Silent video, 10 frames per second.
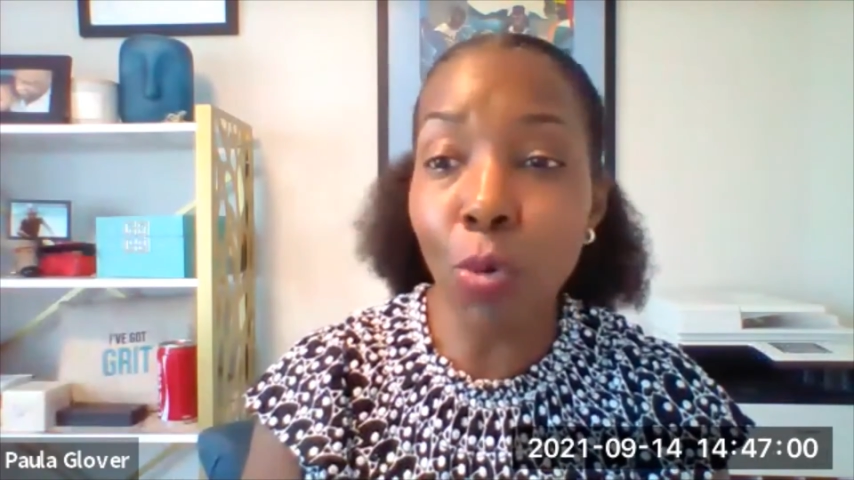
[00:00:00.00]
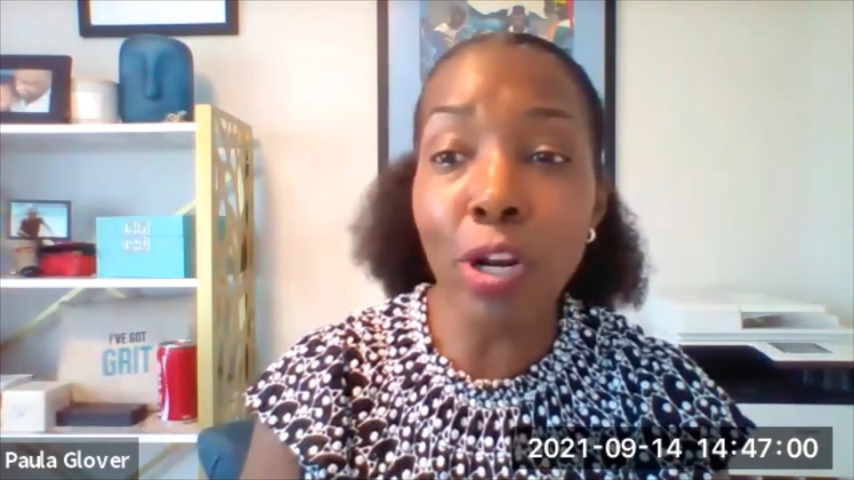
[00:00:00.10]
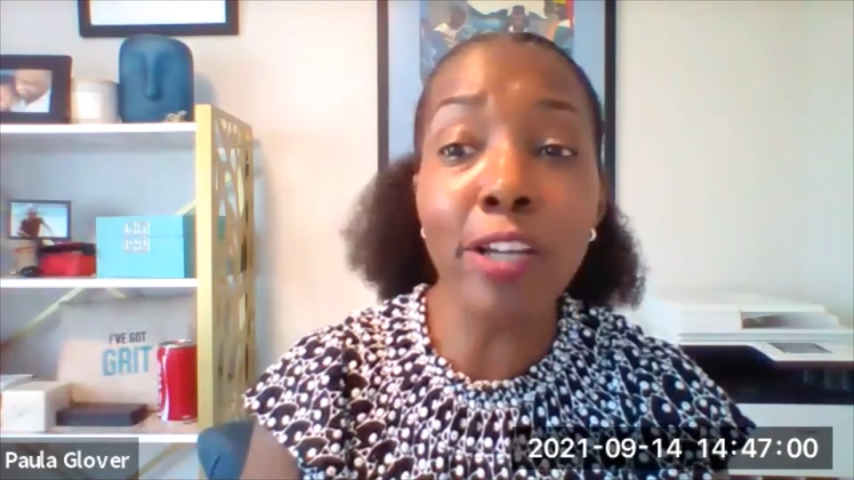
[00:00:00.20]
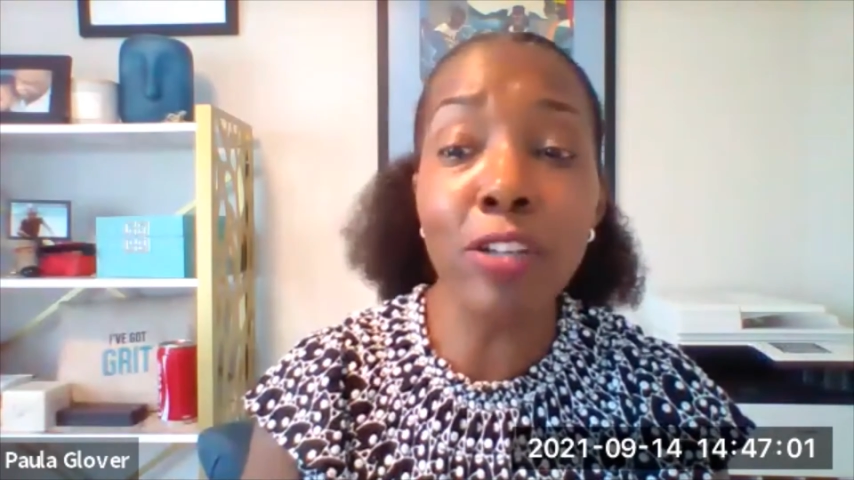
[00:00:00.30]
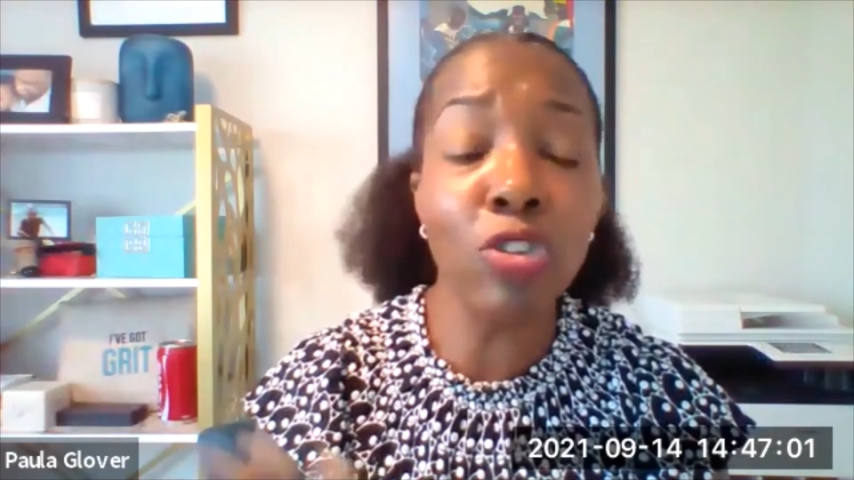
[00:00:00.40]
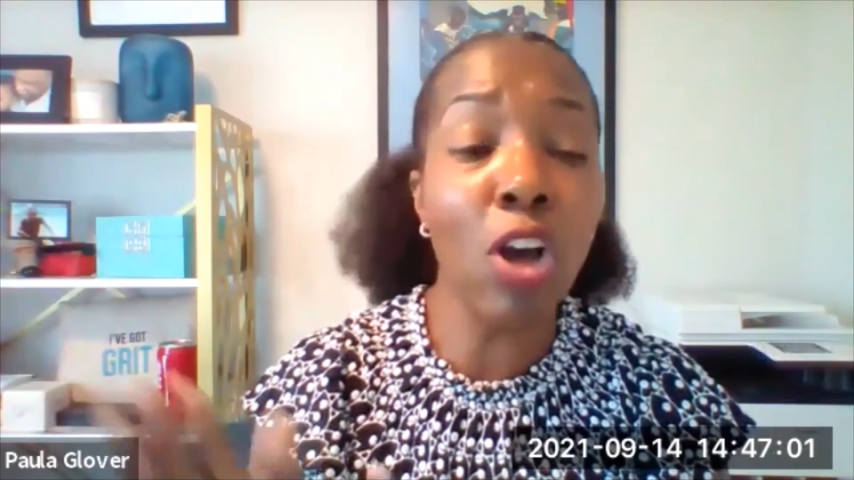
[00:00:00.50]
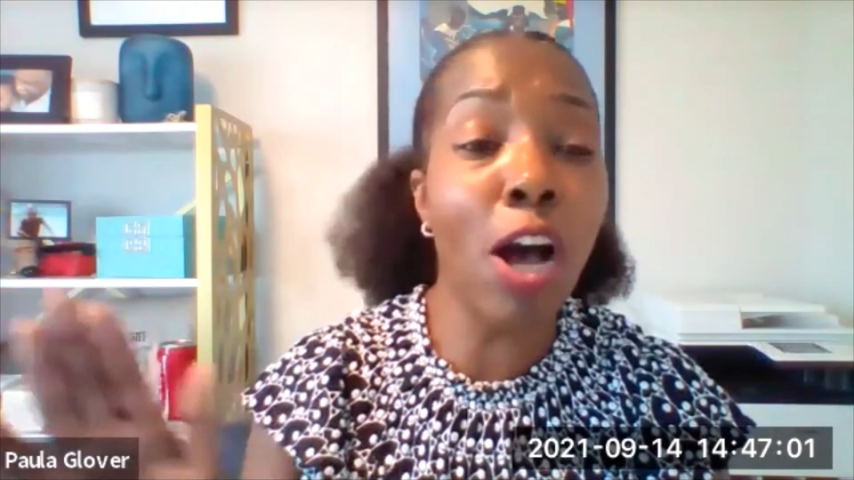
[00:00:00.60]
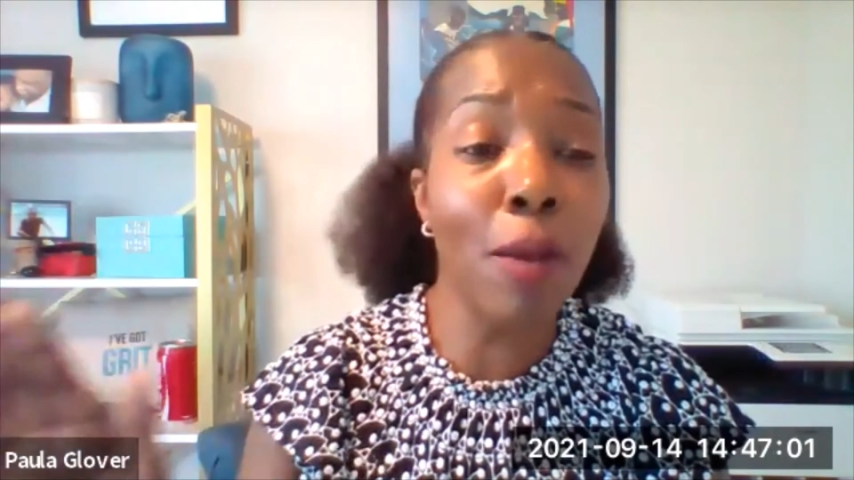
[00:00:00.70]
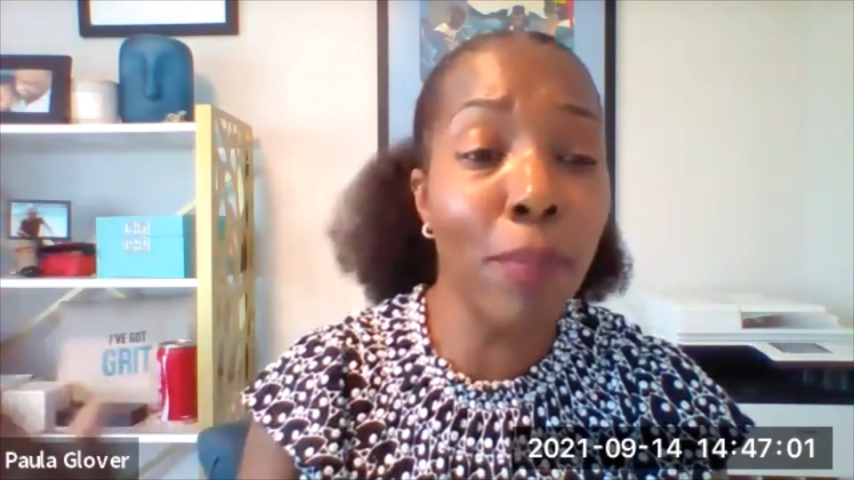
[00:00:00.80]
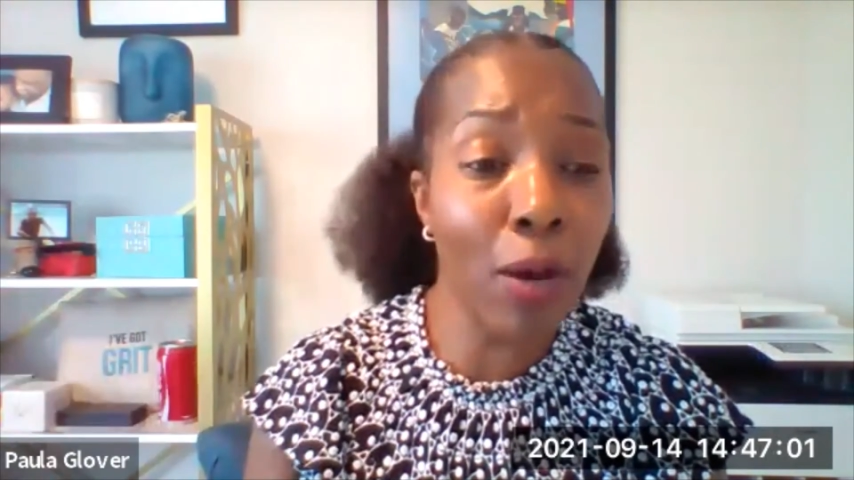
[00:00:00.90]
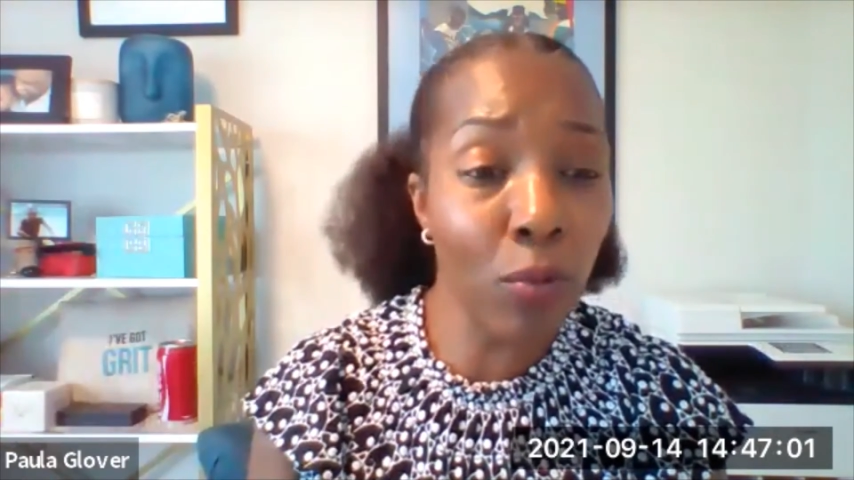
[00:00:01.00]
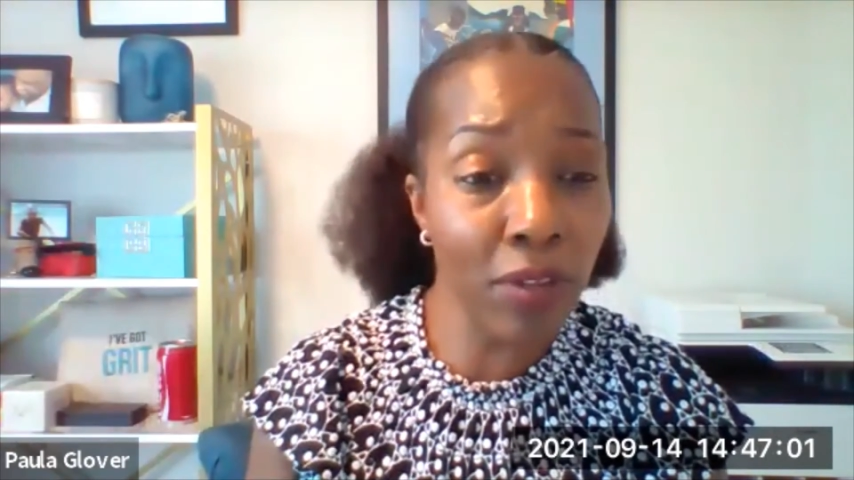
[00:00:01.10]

we're not going to talk about